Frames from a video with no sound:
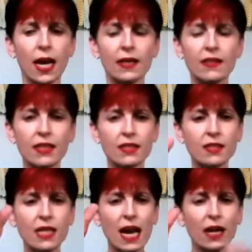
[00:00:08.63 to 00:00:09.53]
and this
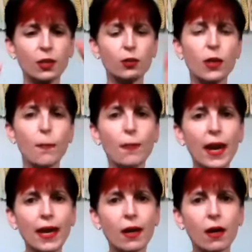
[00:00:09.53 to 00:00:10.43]
is how you
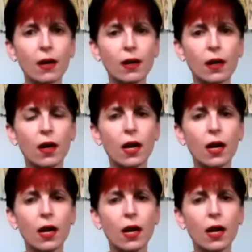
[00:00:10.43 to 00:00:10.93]
compare